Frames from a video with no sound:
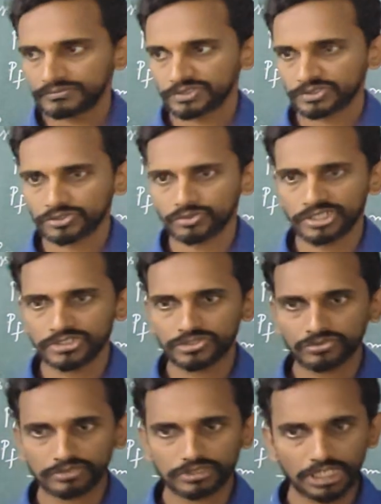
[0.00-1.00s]
So to
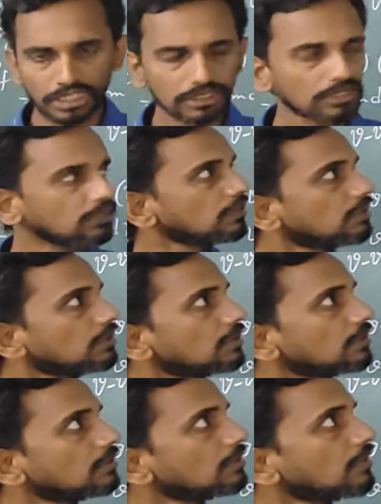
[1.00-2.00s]
ensure that,
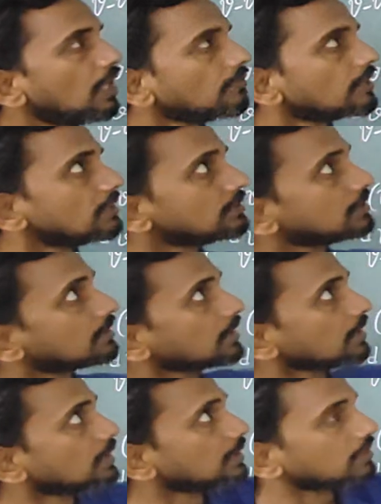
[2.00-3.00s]
I am
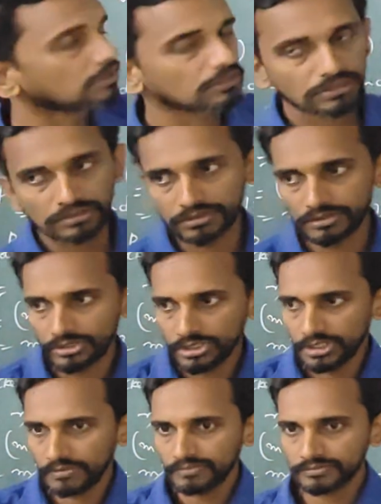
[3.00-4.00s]
considering
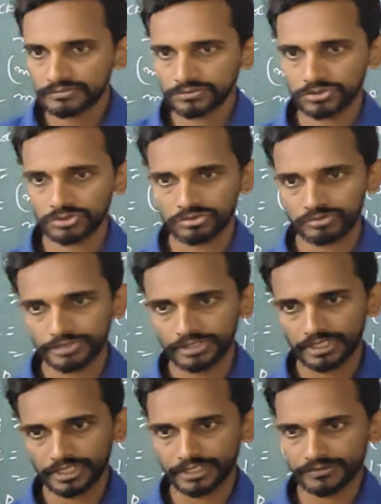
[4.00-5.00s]
dm to be
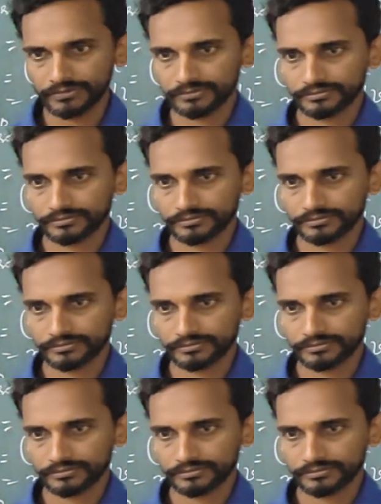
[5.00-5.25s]
negative.